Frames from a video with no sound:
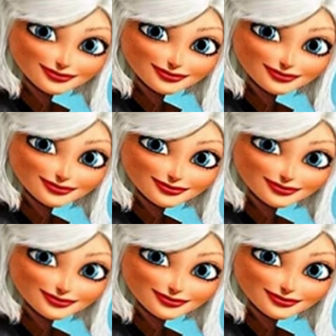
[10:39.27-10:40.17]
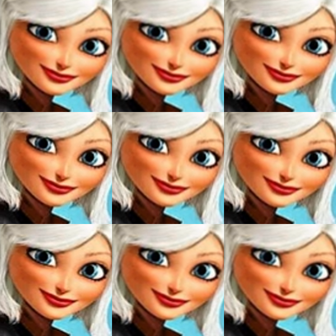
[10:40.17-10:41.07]

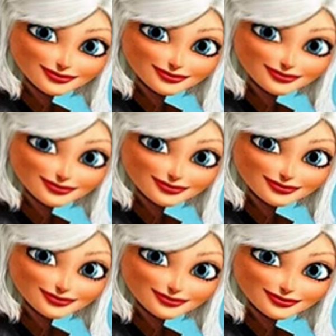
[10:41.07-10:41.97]
[no speech]